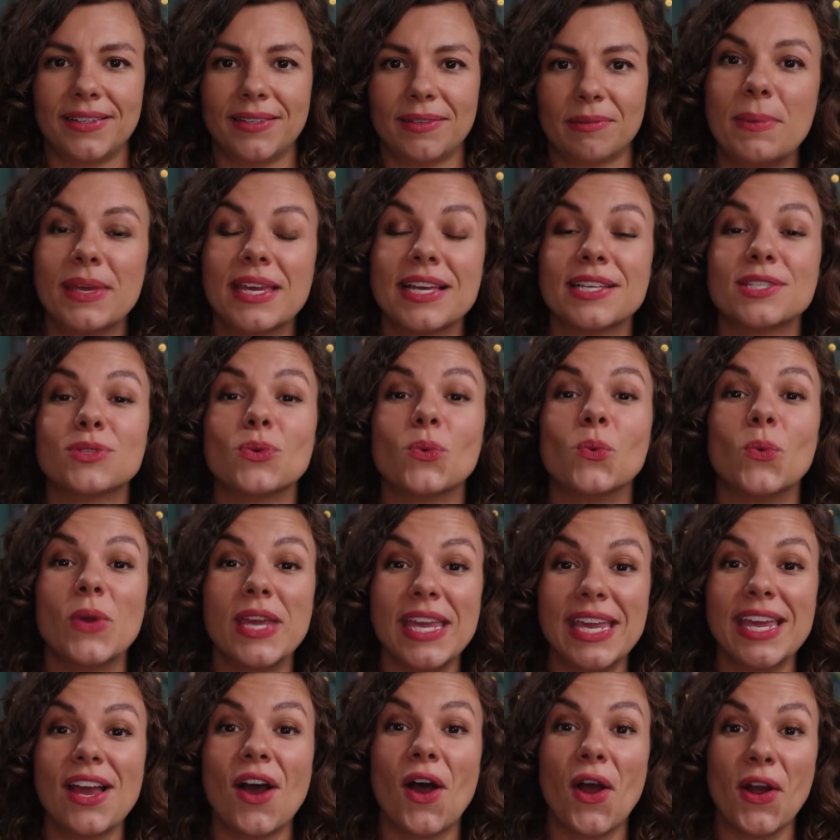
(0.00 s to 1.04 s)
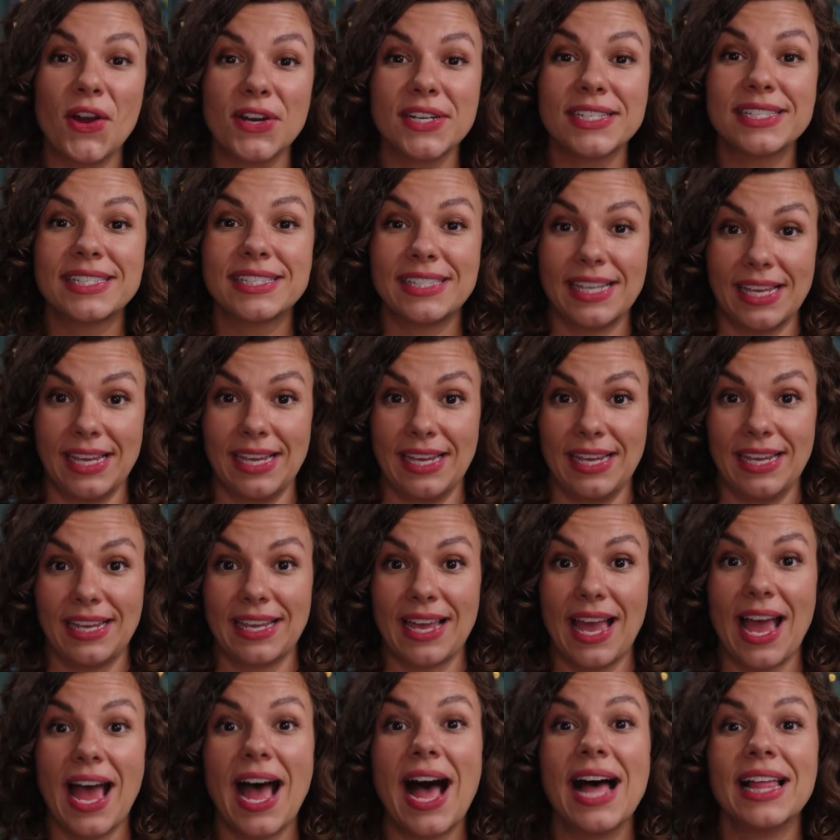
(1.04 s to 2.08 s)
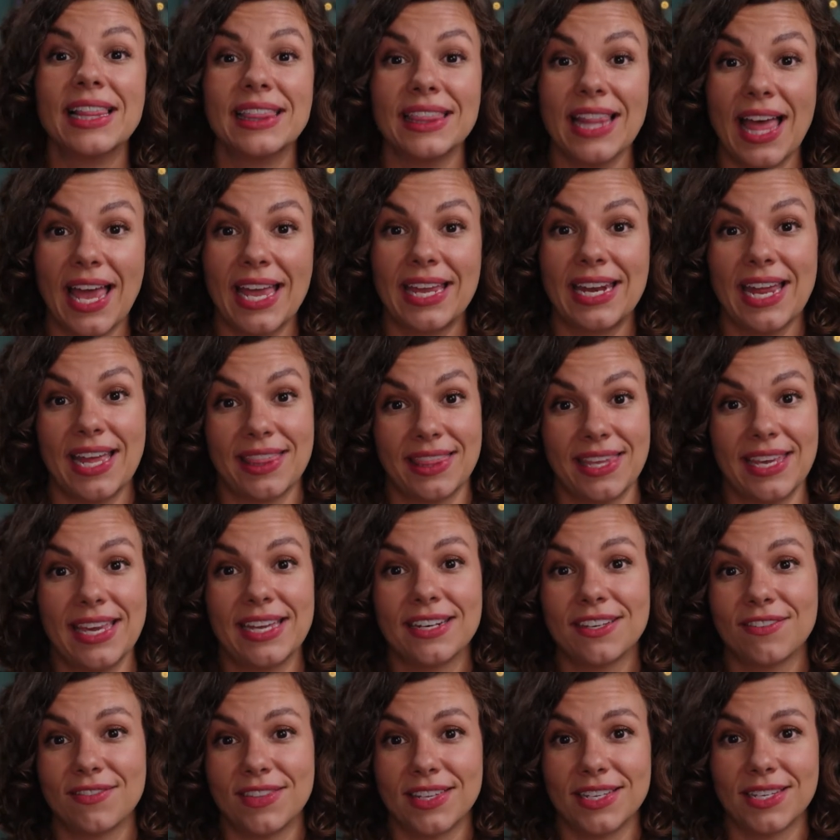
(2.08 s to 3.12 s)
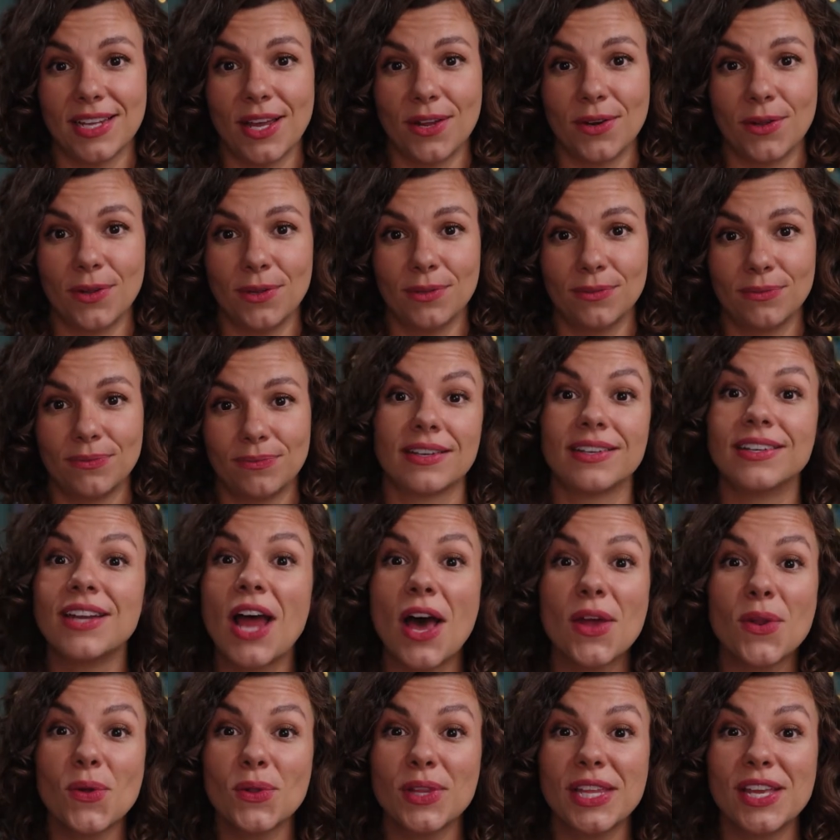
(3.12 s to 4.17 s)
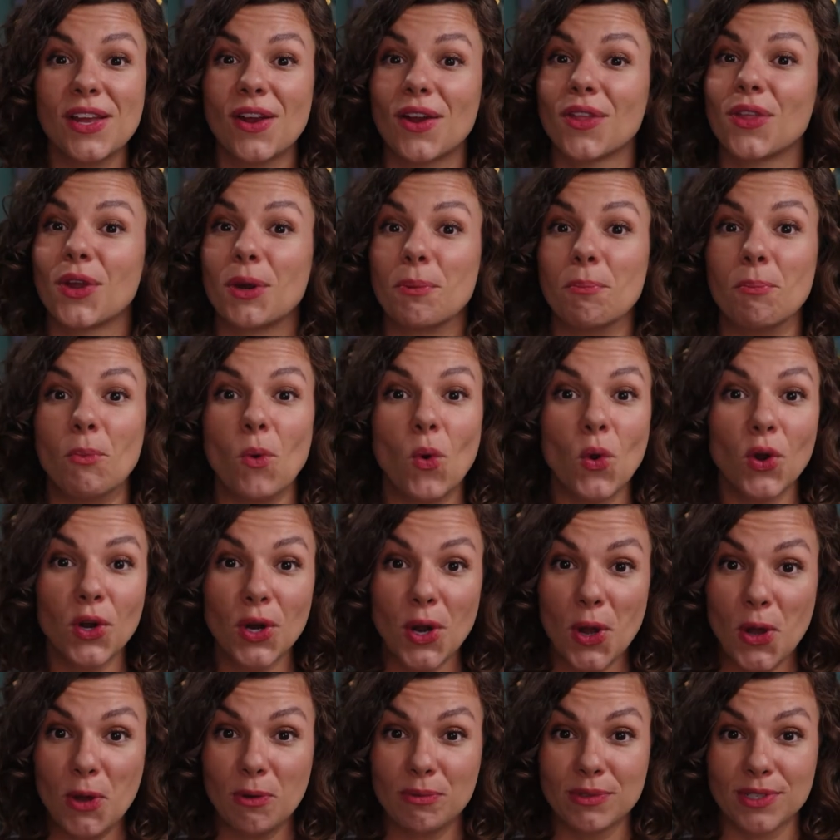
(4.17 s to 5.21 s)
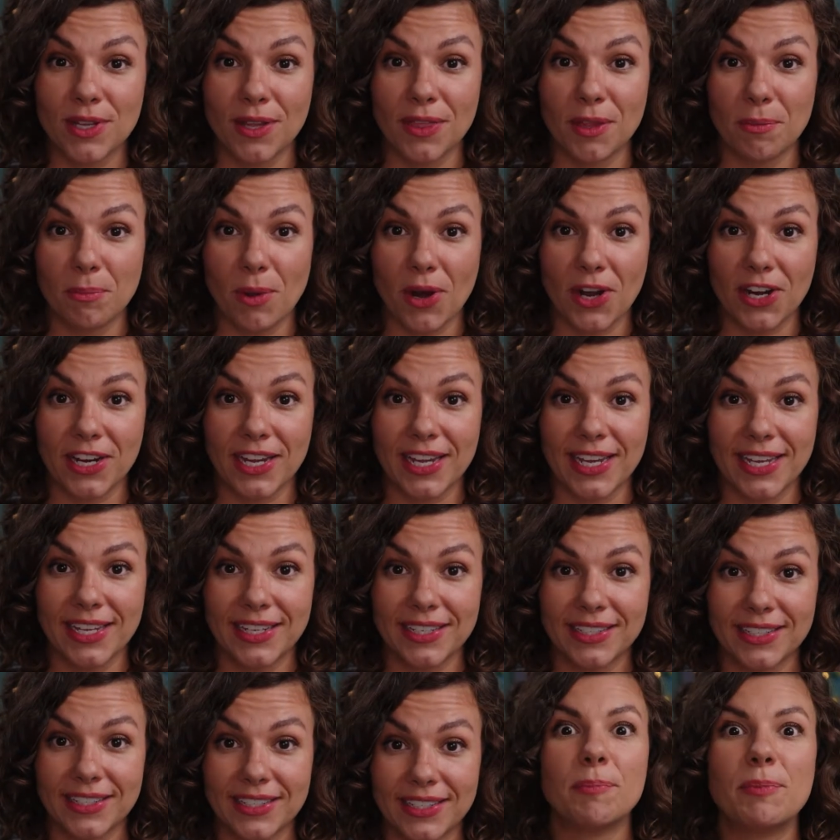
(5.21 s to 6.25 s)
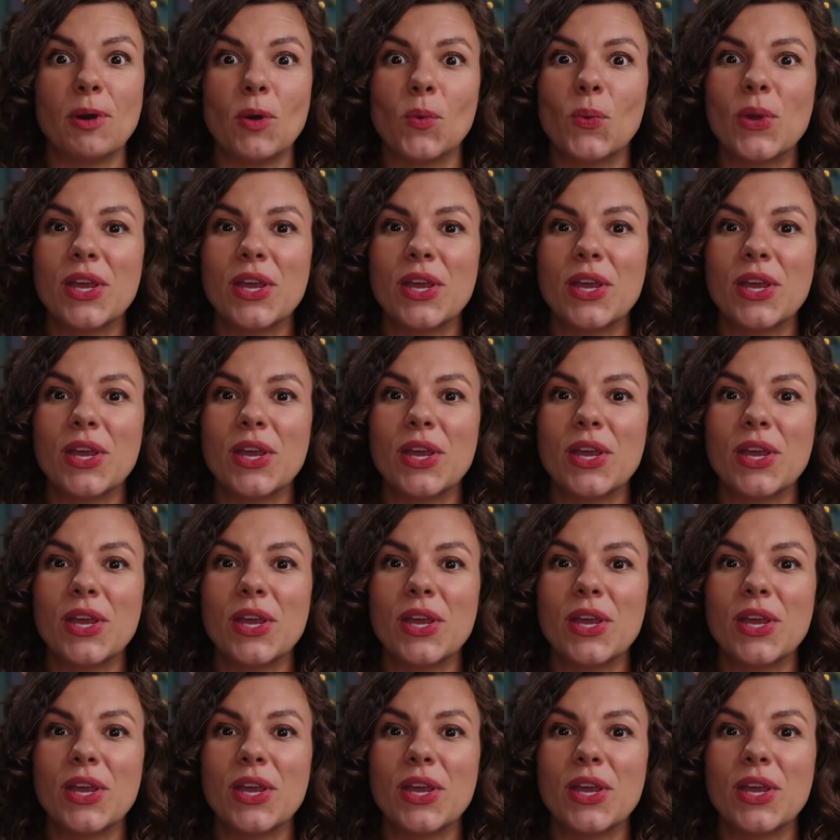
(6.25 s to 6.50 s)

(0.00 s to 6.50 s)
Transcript: because we are seeing a light at the end of the tunnel. Not only are there more homes on the market, but